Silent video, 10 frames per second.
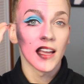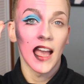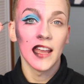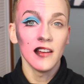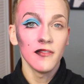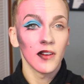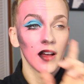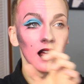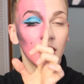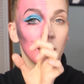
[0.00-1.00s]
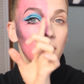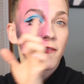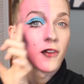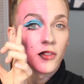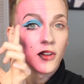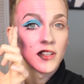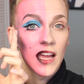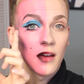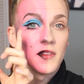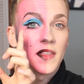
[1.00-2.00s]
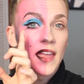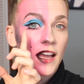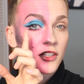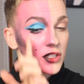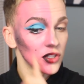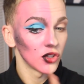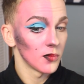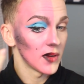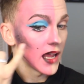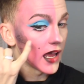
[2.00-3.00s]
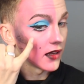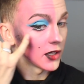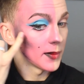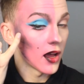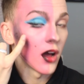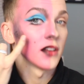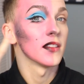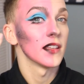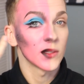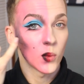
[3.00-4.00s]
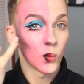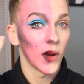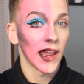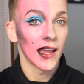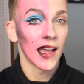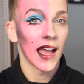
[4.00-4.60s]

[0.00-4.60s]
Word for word: kind of a little bit further down than they actually should be and a little bit onto this wing.